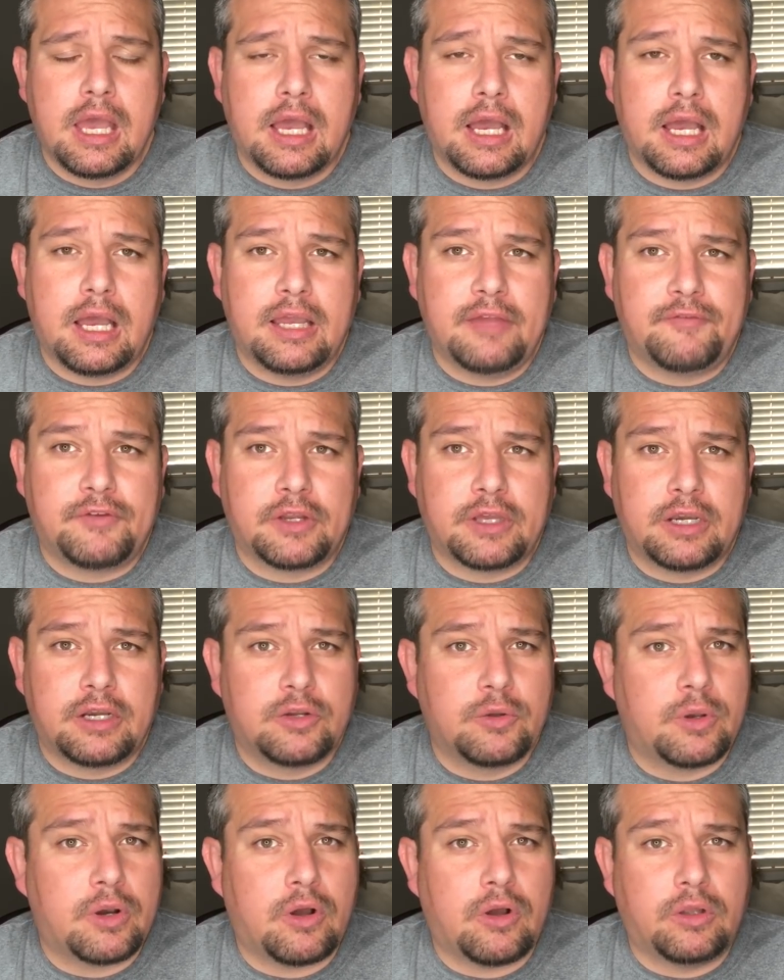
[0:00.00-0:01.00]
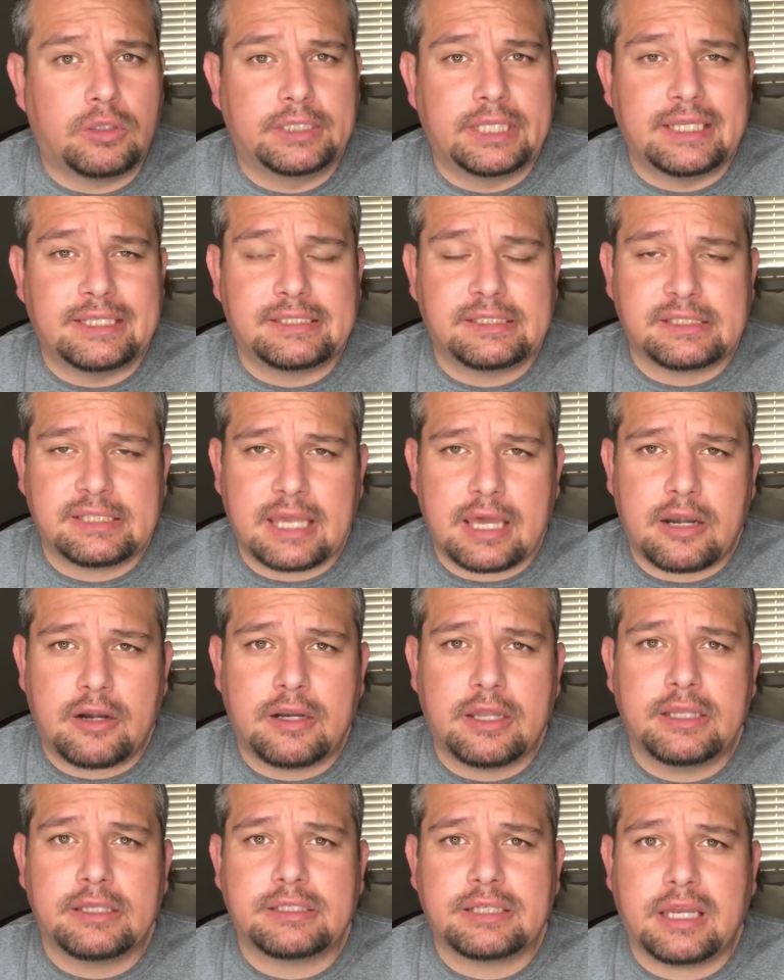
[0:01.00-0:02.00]
Uh, if you're gonna do an all day
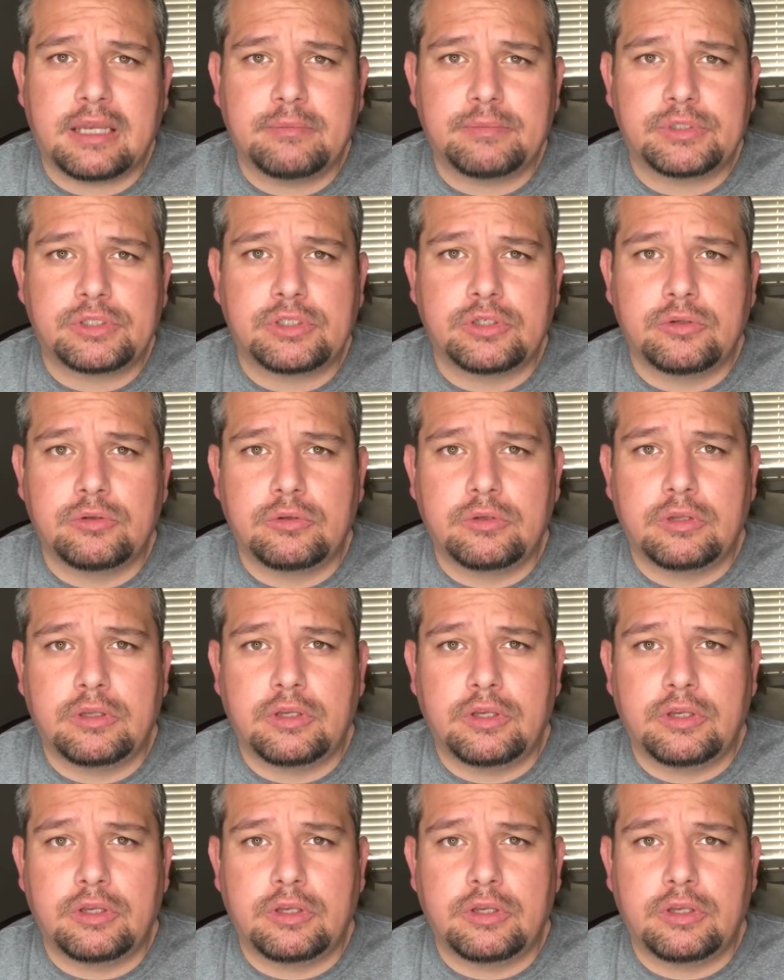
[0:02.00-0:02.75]
Saturday type shoot,